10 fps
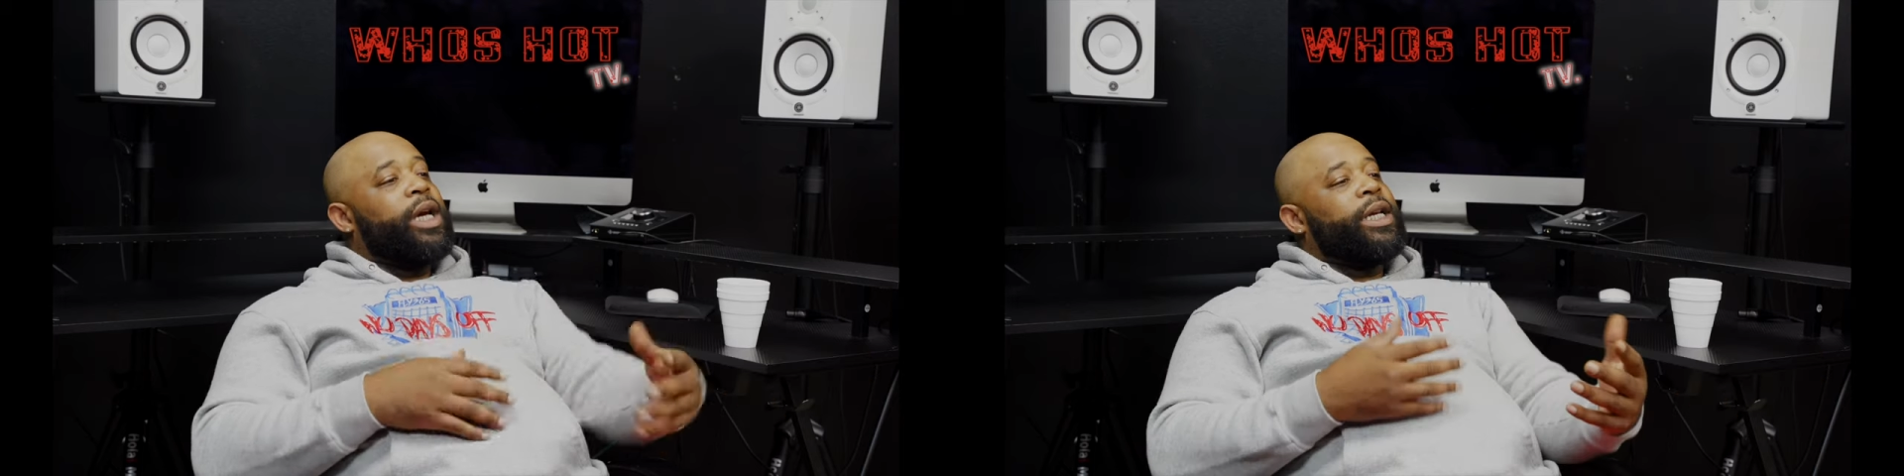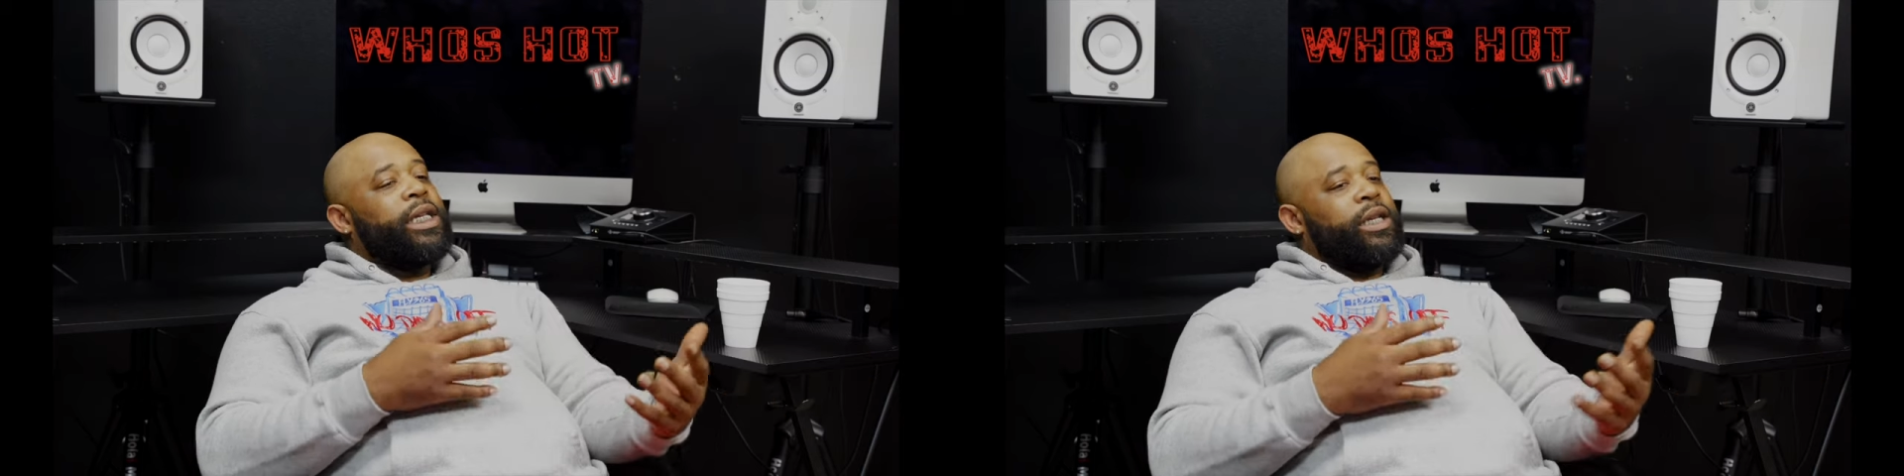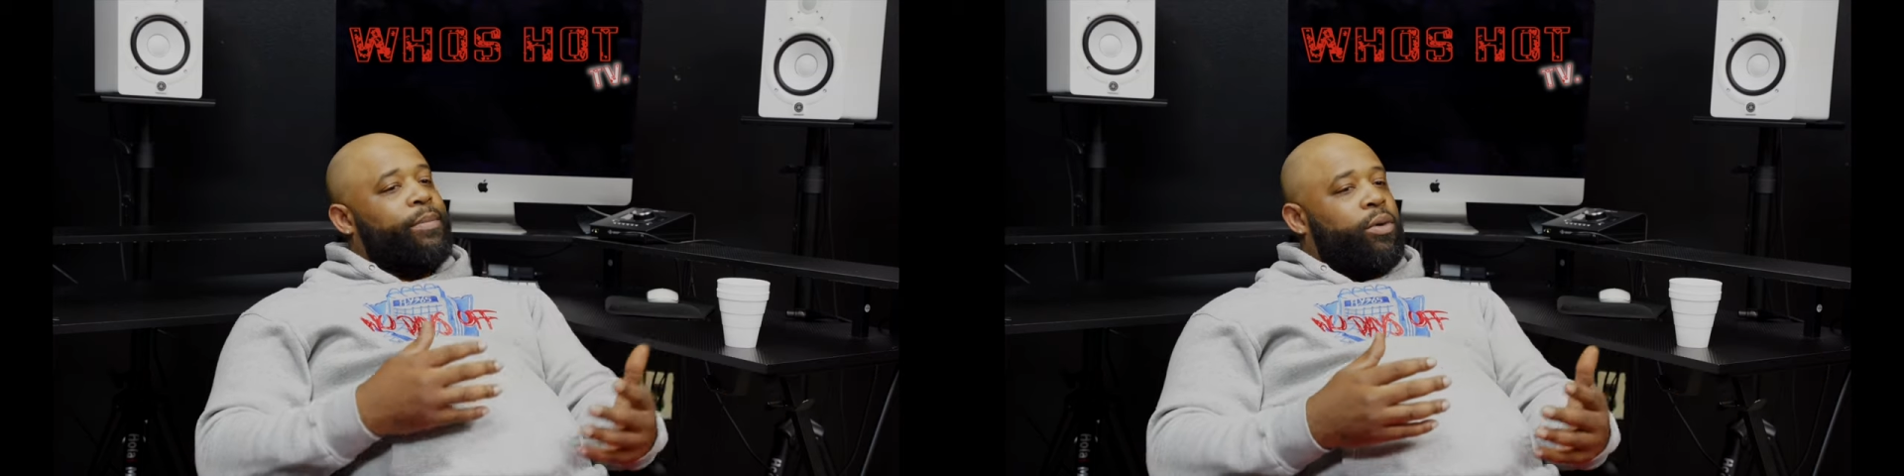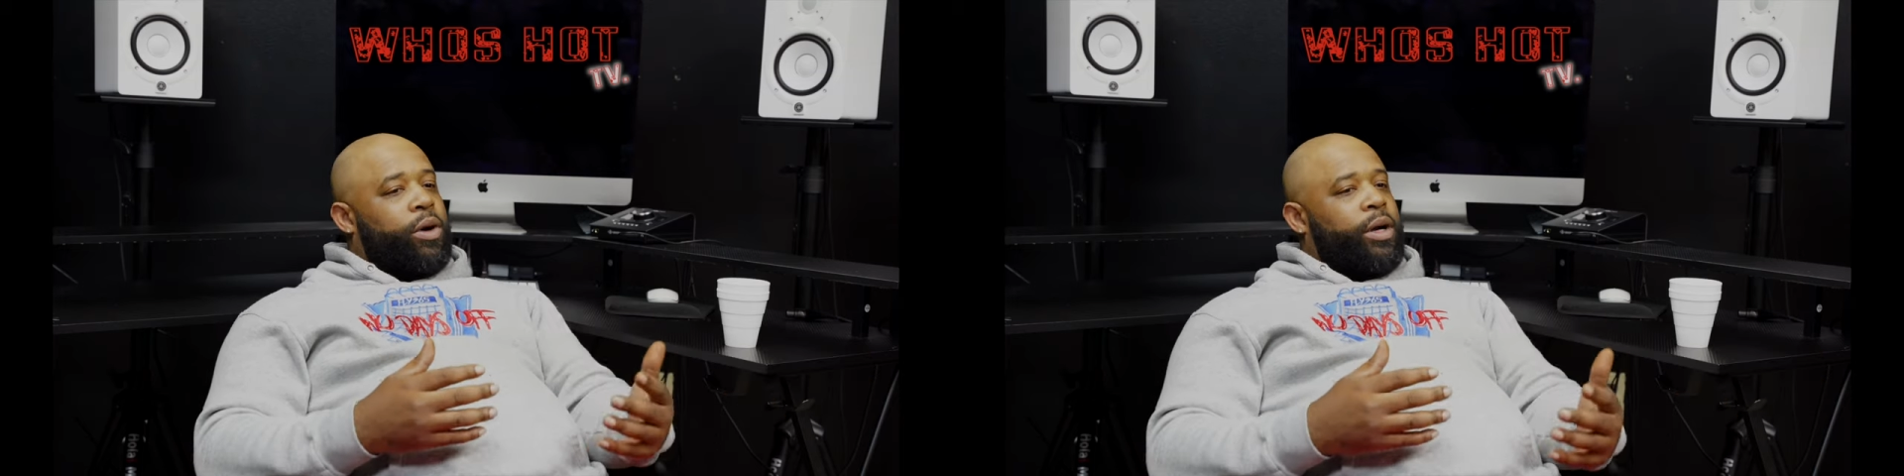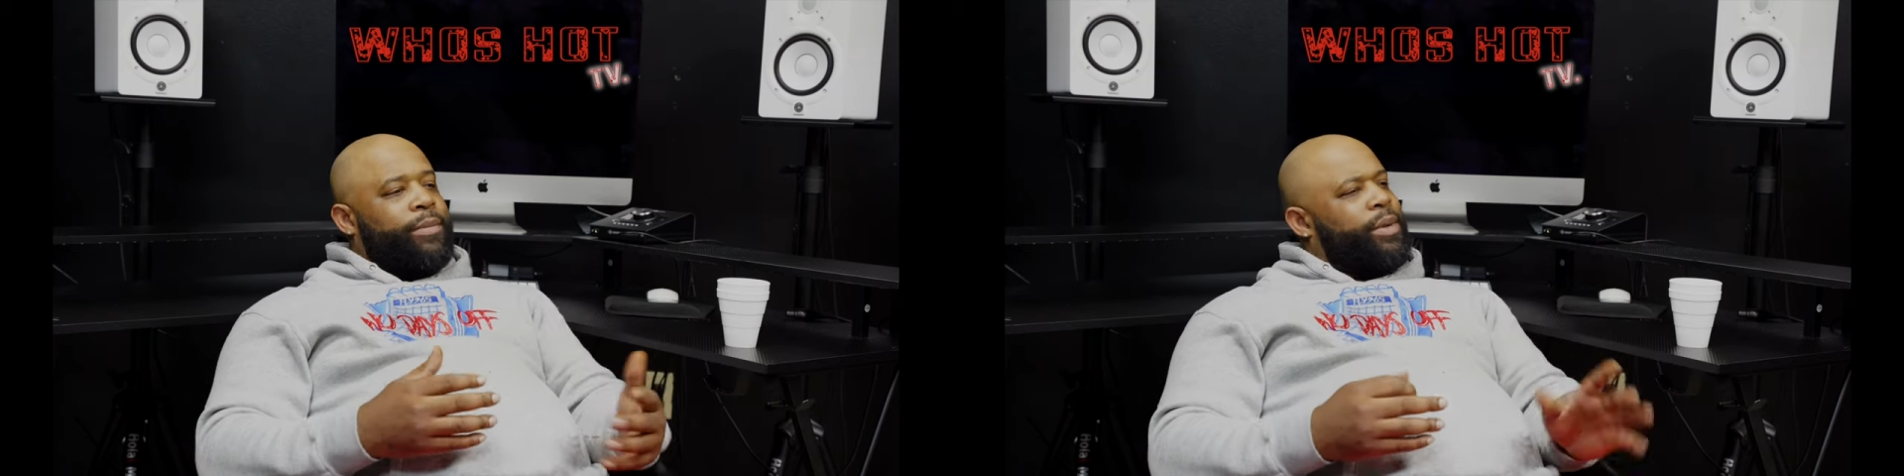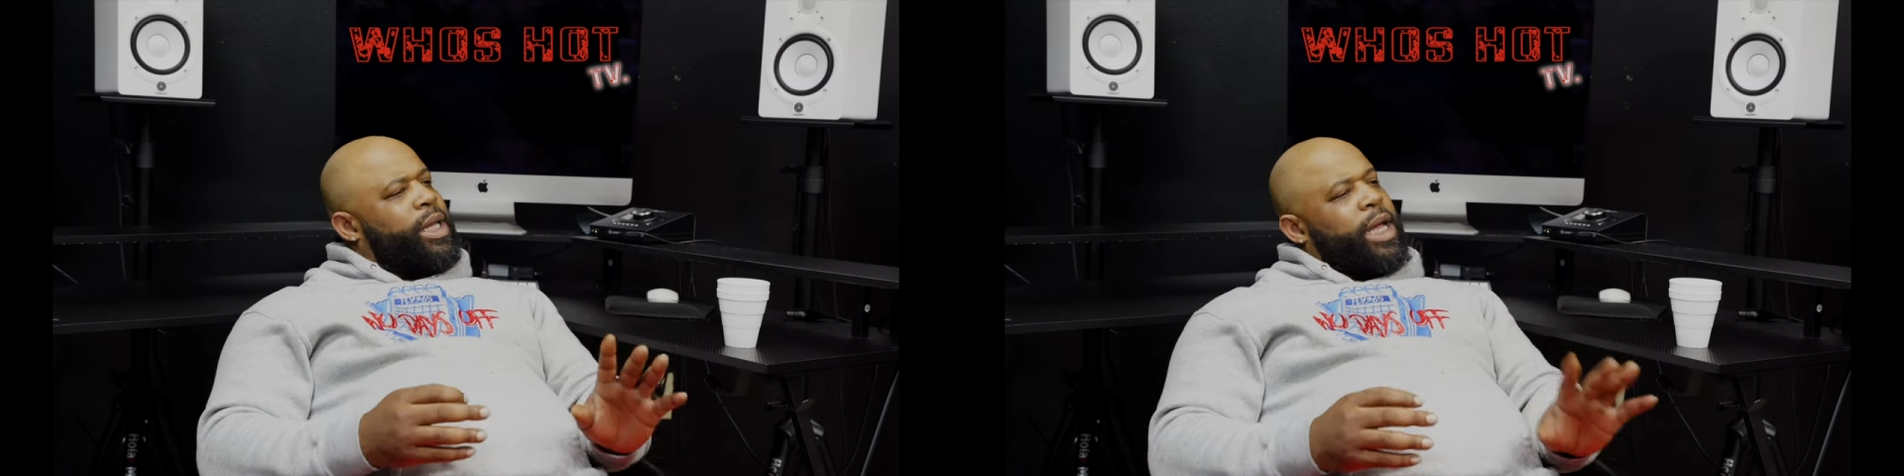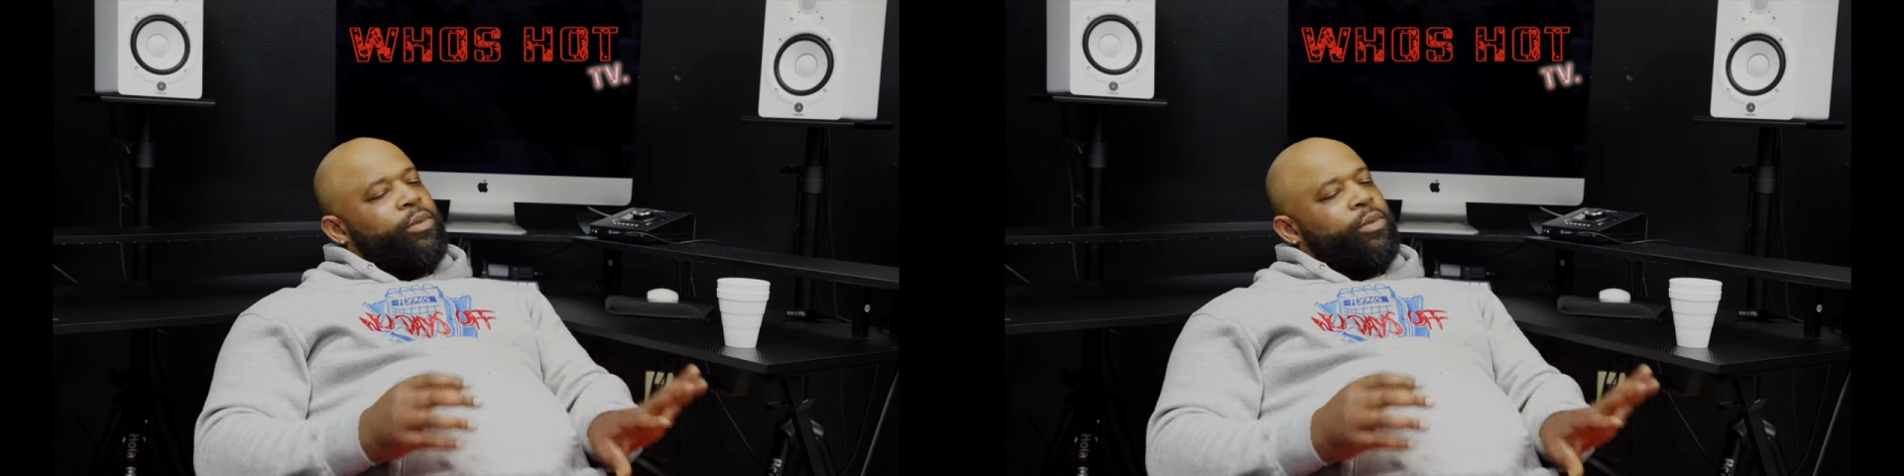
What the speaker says: they supported it, but they